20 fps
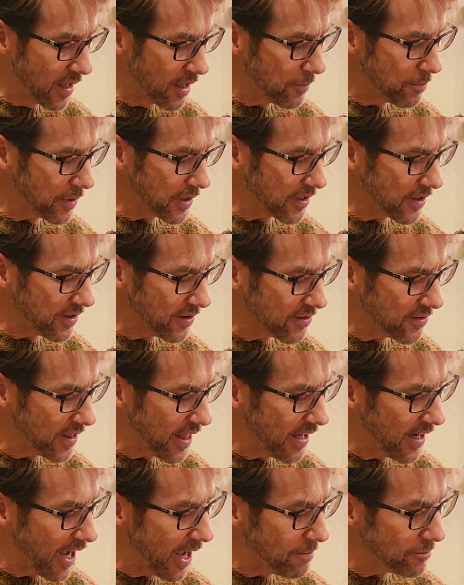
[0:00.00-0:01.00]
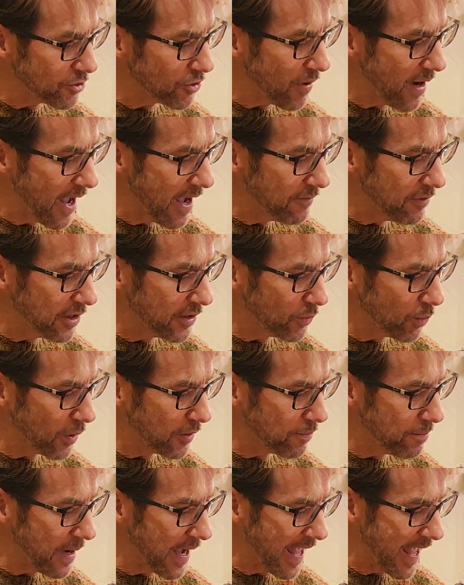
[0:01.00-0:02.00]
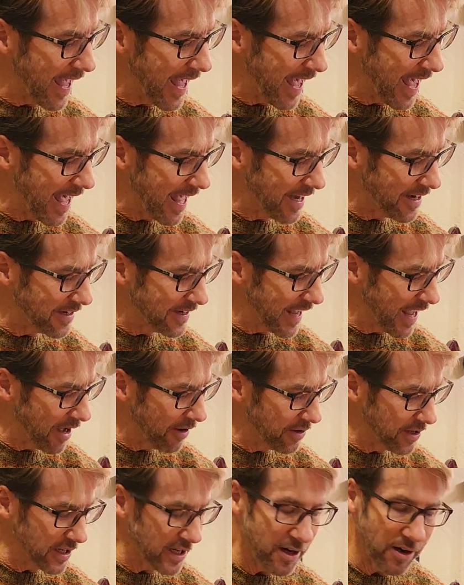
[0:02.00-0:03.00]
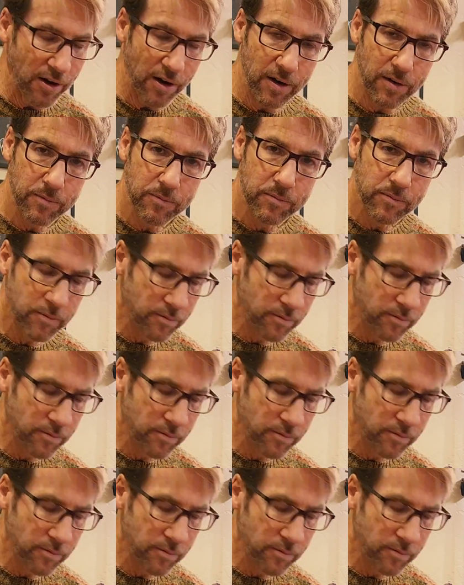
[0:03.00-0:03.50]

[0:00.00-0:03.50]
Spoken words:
because then I'm traveling with my hand down here to